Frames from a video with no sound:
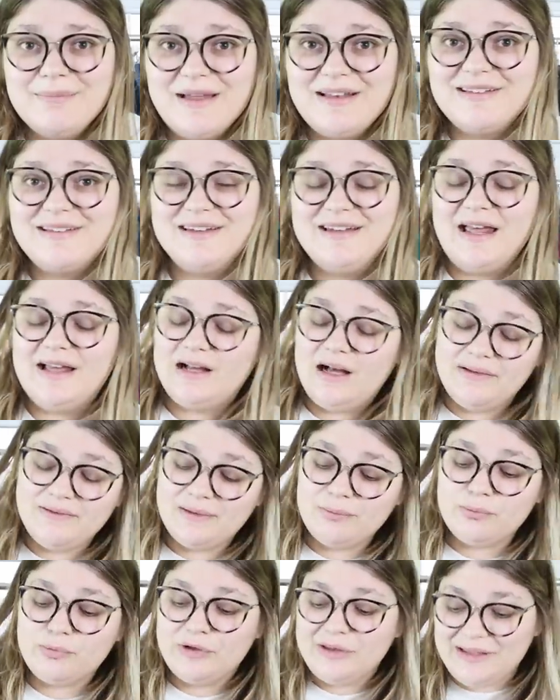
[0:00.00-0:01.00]
mentioned I got
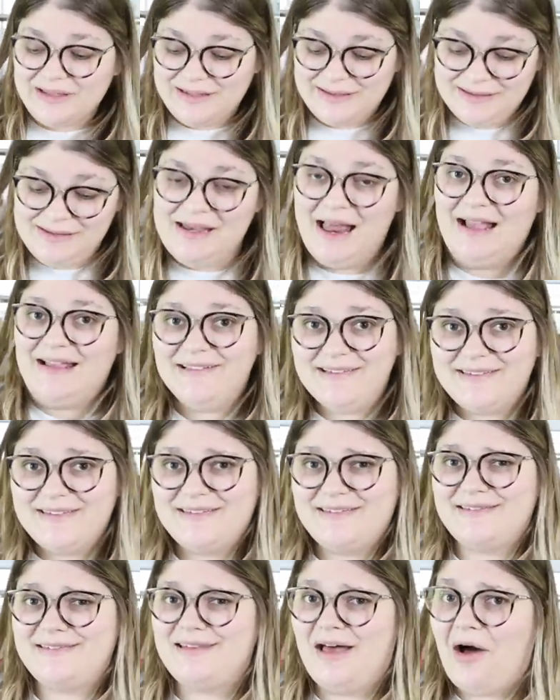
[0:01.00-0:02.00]
some really nice
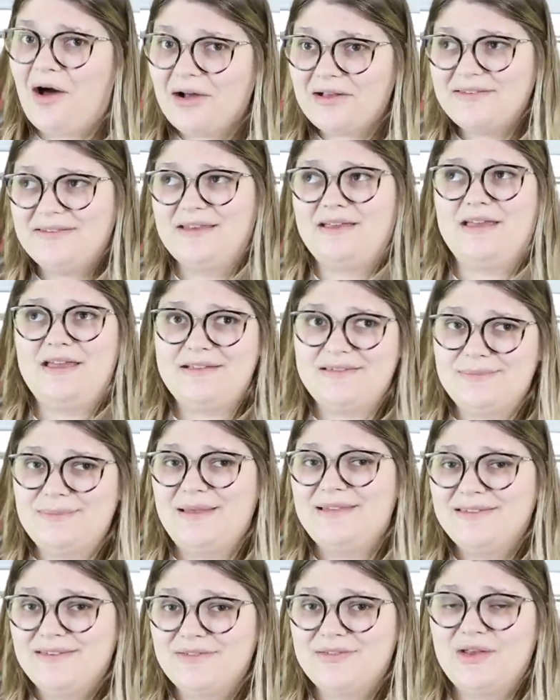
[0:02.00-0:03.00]
socks, like
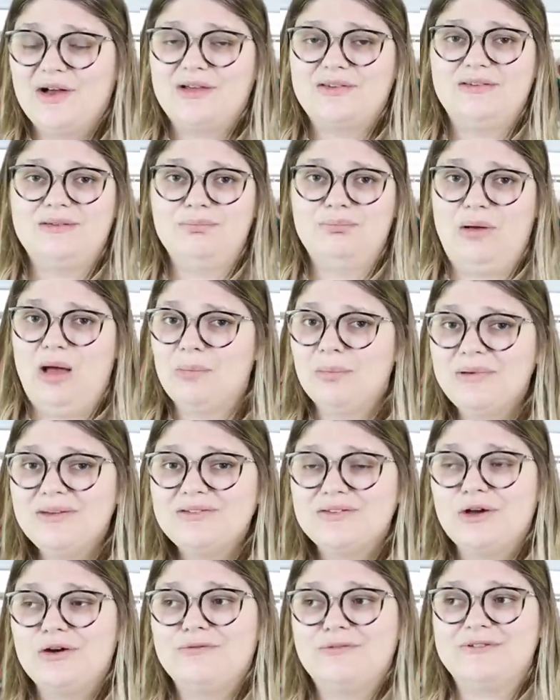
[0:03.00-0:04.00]
expensive socks.
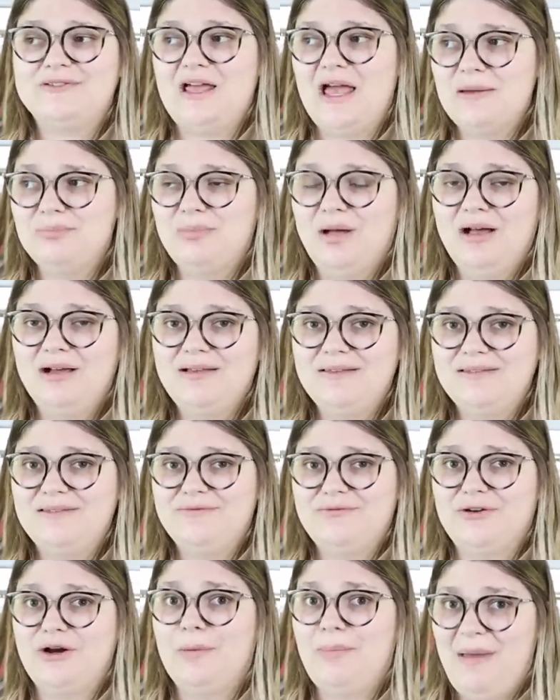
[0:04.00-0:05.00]
Bombas go for 10 bucks
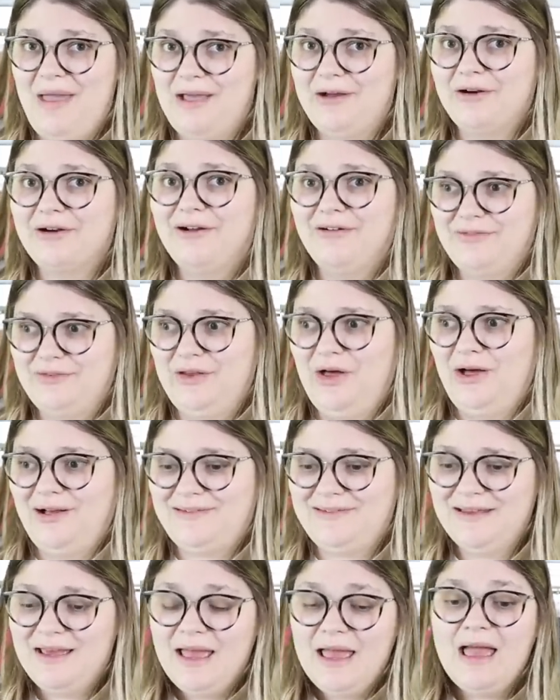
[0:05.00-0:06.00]
for a pair of
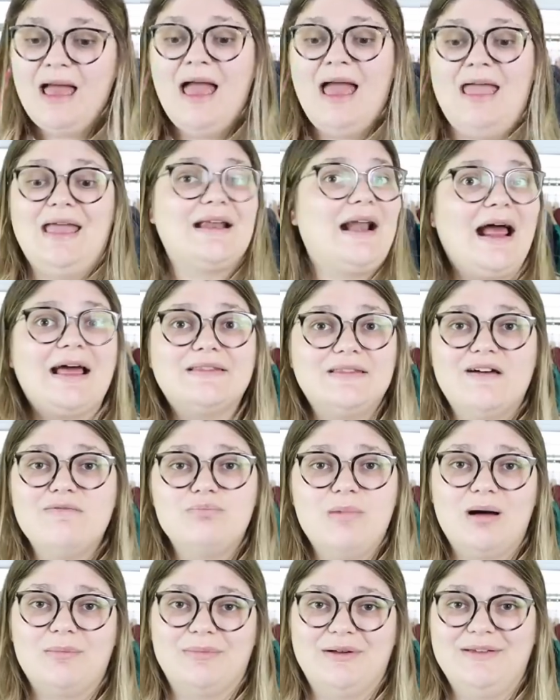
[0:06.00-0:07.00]
socks and I
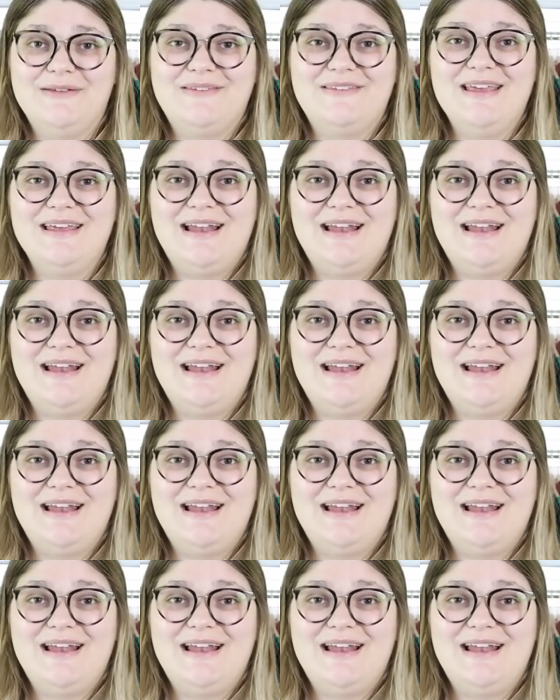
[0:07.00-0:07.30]
love Bombas